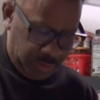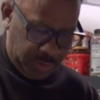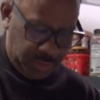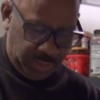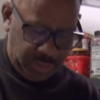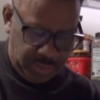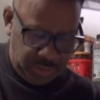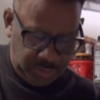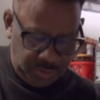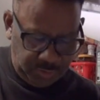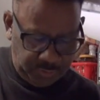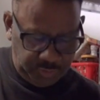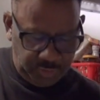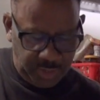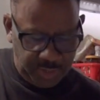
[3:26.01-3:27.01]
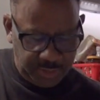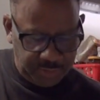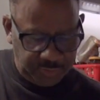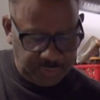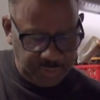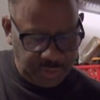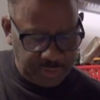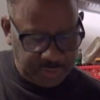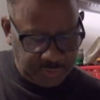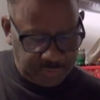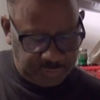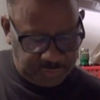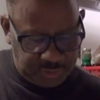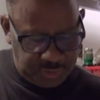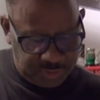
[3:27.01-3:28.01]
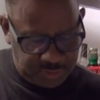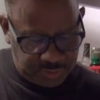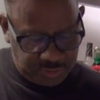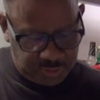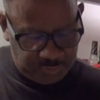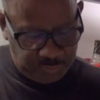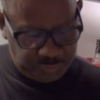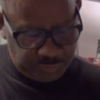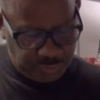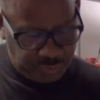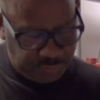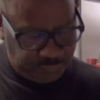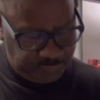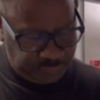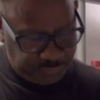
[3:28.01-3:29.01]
And see how the skin just come on off?